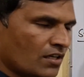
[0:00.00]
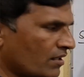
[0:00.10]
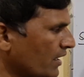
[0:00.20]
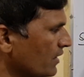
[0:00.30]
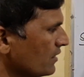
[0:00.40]

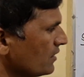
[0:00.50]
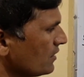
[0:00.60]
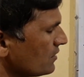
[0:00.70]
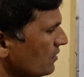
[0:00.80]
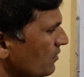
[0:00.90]
Okay,
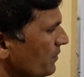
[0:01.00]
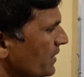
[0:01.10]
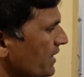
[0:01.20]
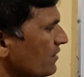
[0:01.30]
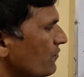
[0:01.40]
so you will
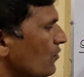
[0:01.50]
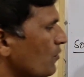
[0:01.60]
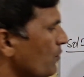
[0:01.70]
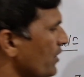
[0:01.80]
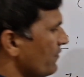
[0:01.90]
be getting
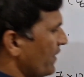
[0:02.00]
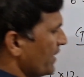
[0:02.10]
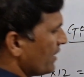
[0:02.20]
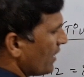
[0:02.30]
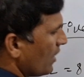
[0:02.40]

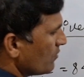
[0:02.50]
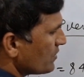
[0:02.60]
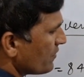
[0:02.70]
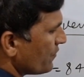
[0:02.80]
4.5 grams.